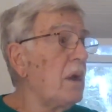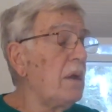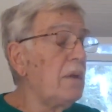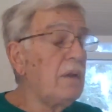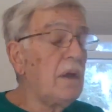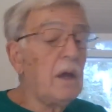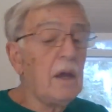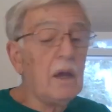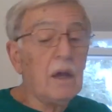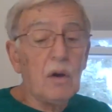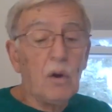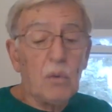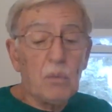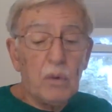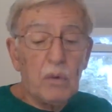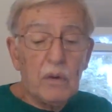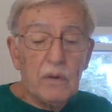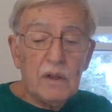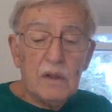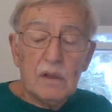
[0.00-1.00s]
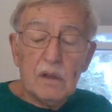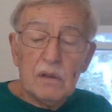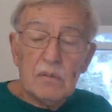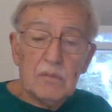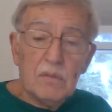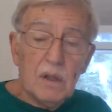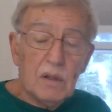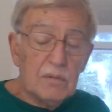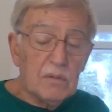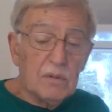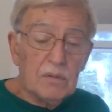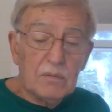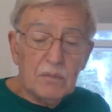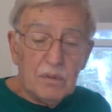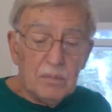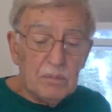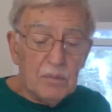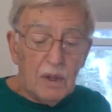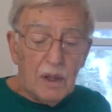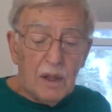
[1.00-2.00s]
They are willing to,
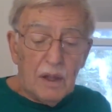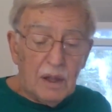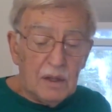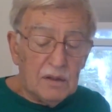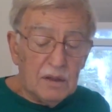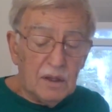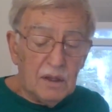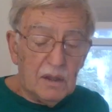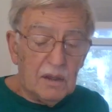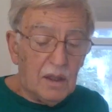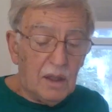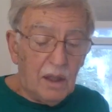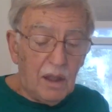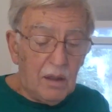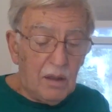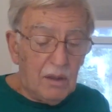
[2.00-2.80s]
I think,